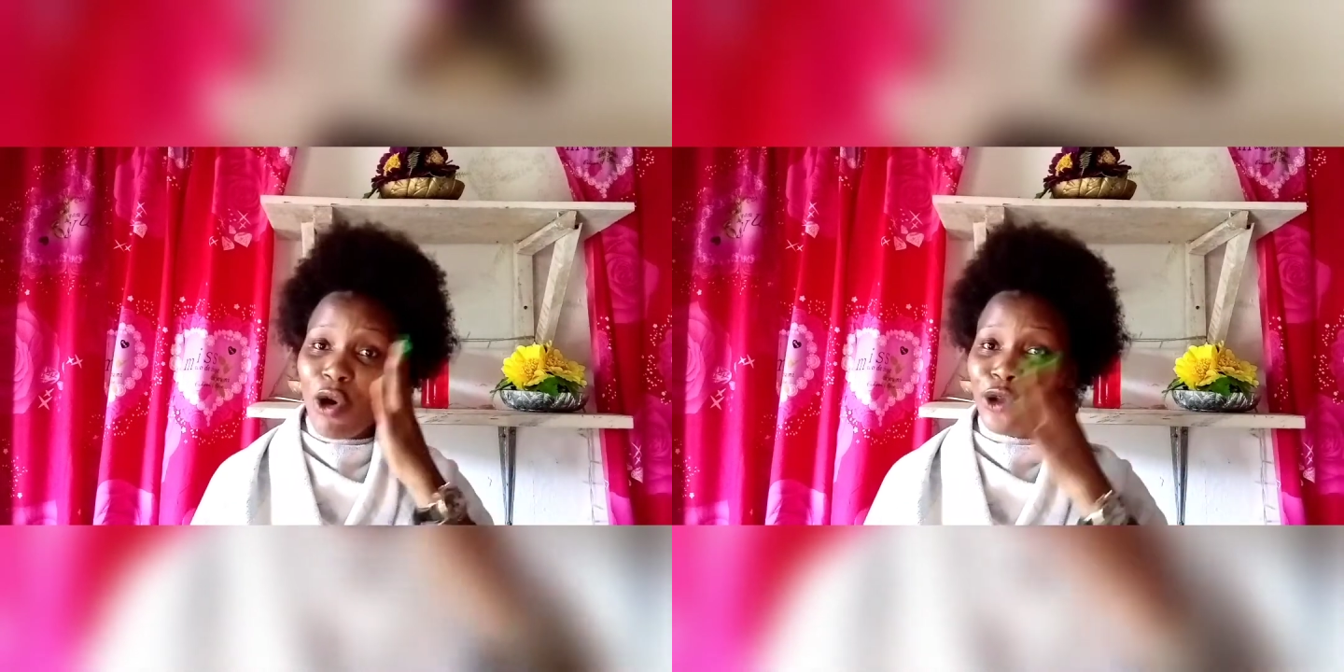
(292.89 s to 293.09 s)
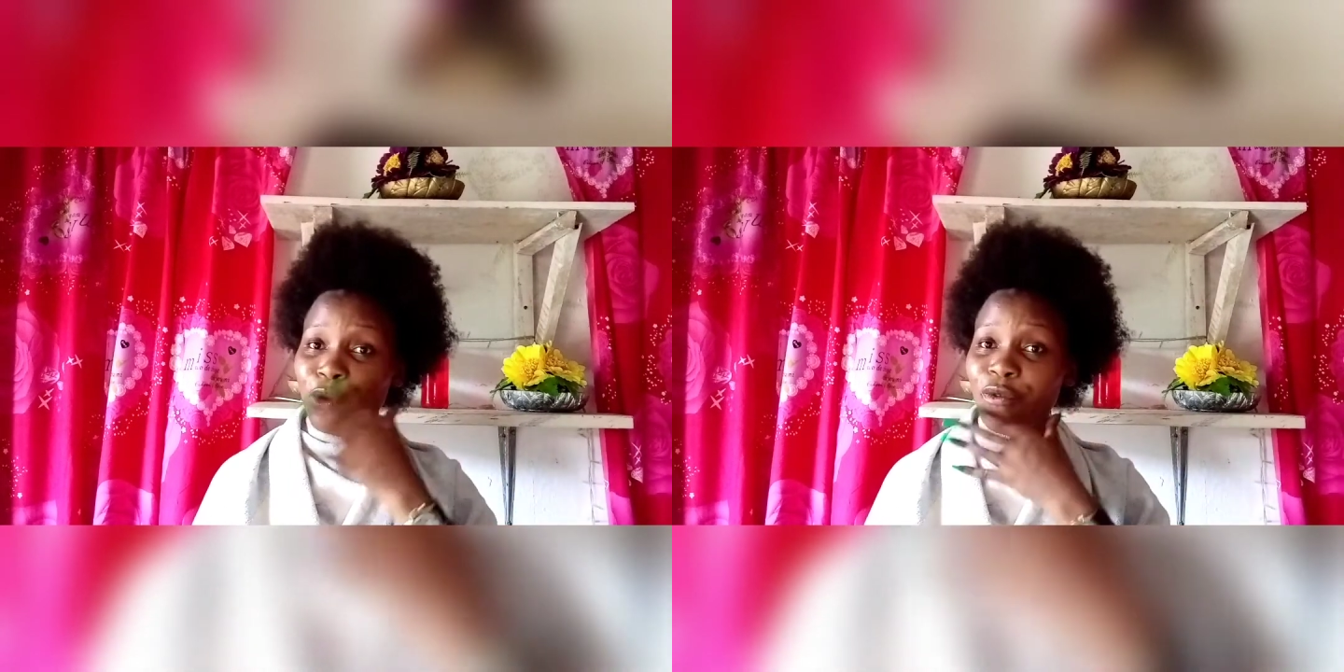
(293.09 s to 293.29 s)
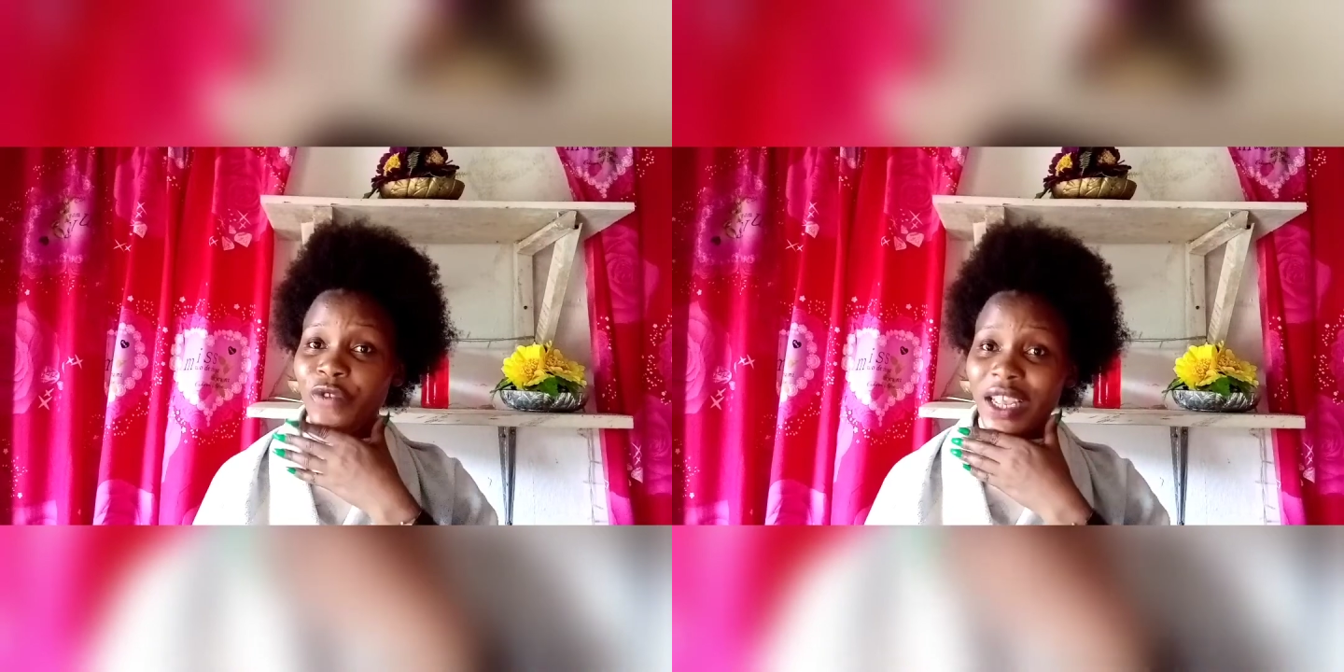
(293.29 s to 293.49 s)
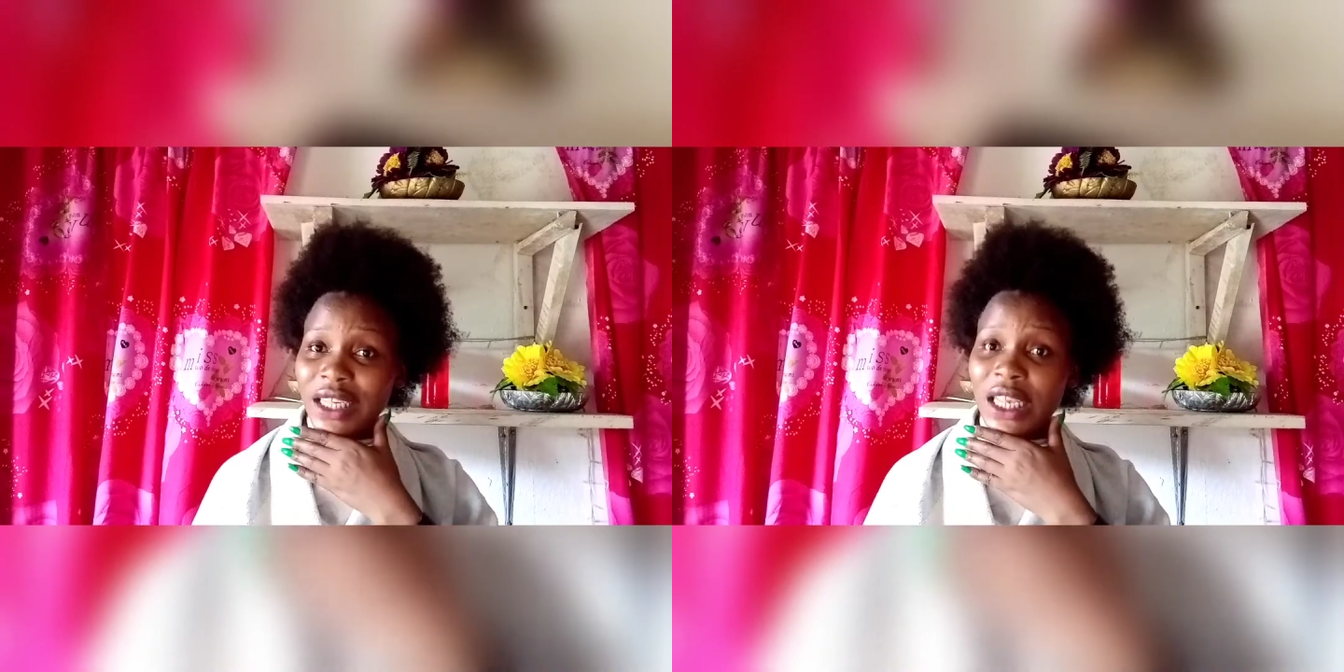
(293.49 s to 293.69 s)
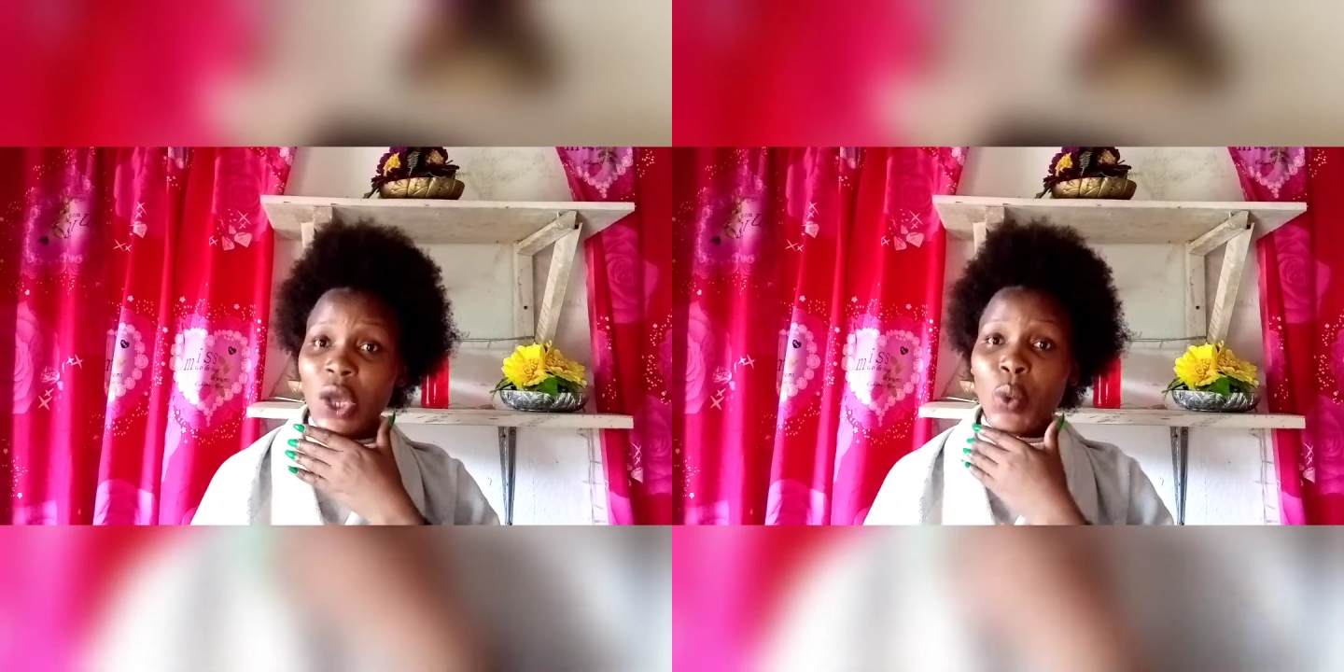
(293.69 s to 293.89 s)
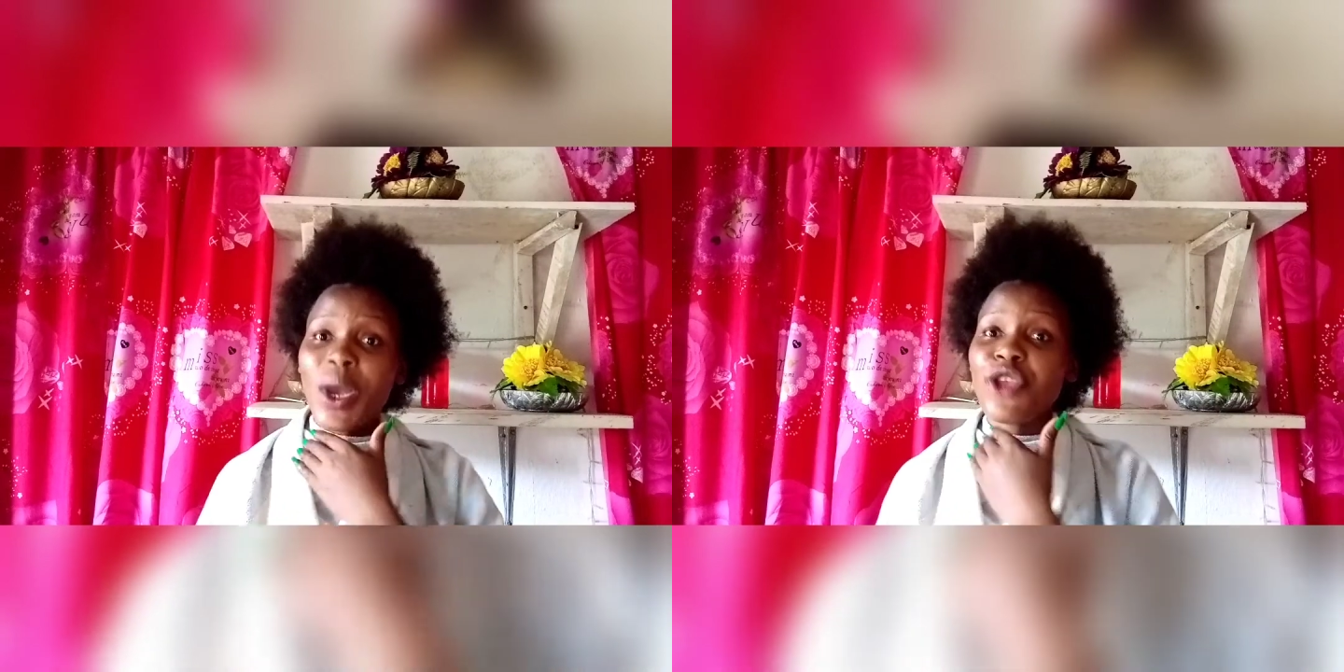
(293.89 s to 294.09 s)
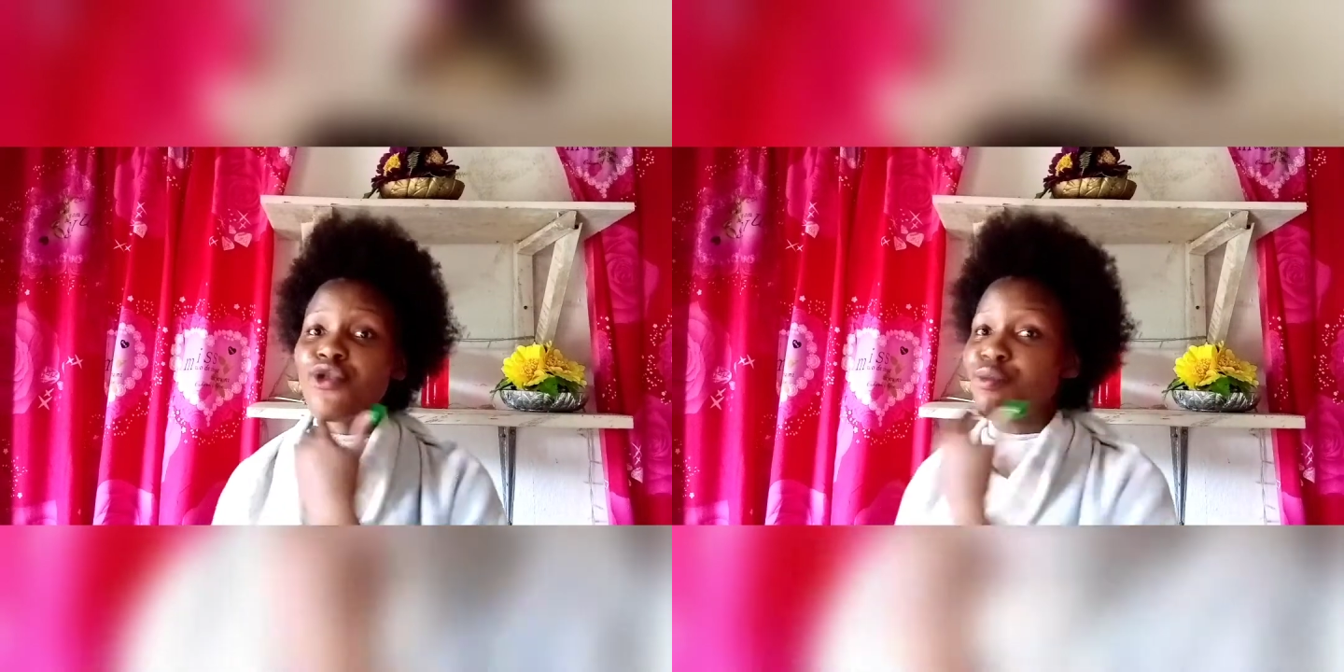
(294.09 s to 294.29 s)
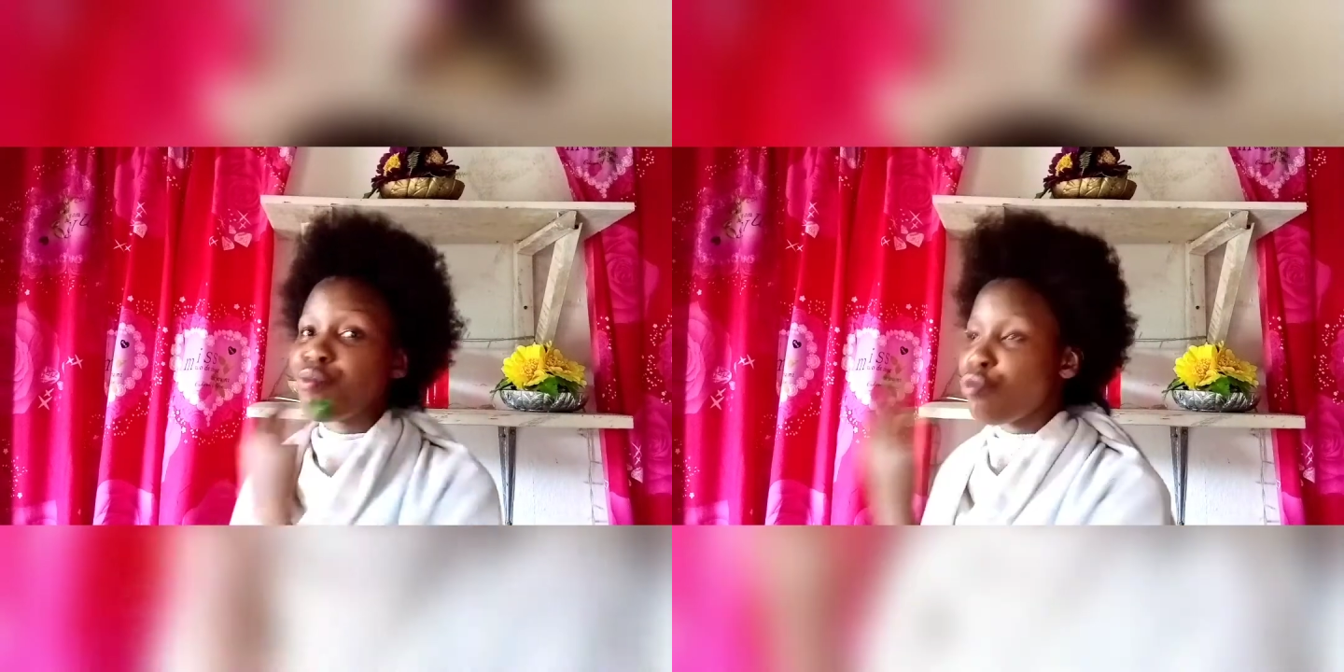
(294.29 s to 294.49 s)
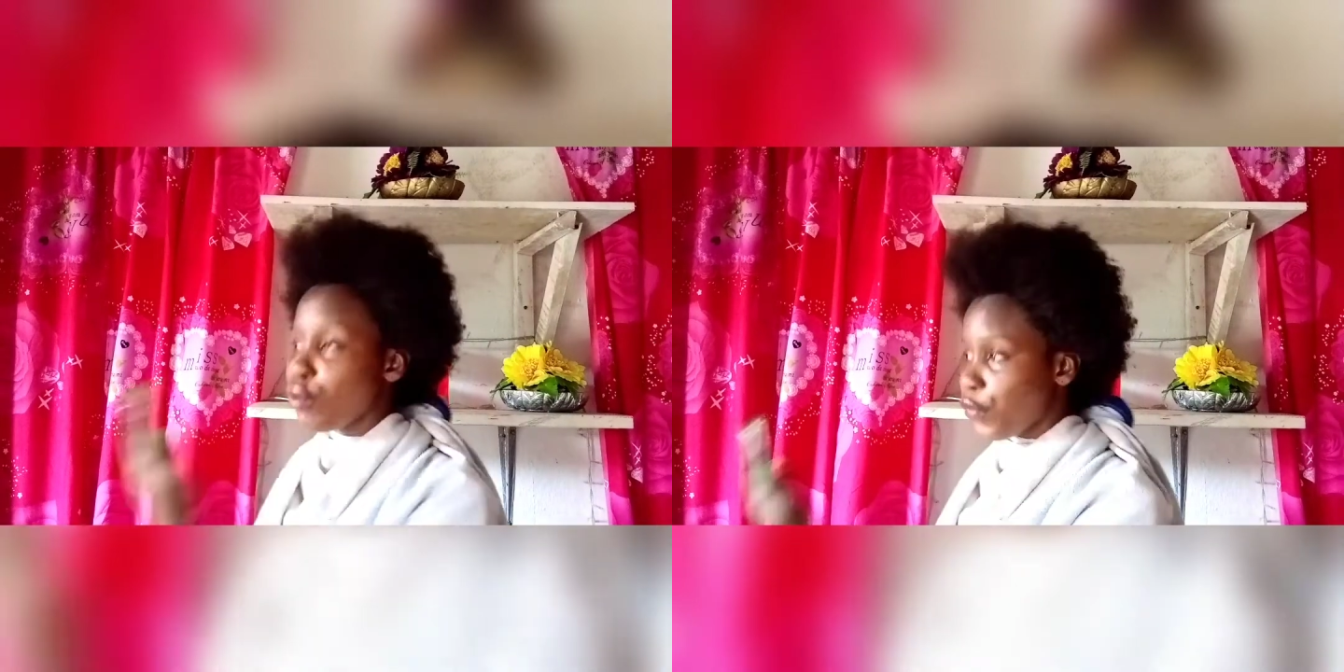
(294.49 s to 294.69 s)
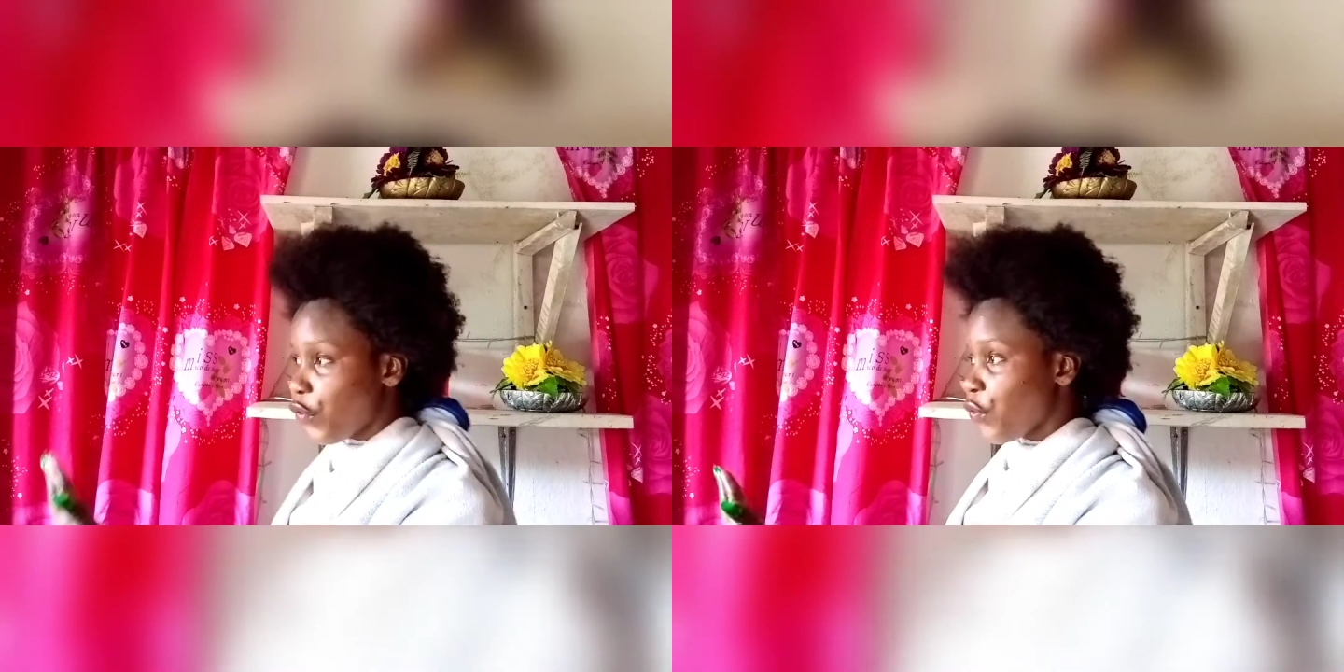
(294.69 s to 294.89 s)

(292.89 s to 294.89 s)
on your face when you move.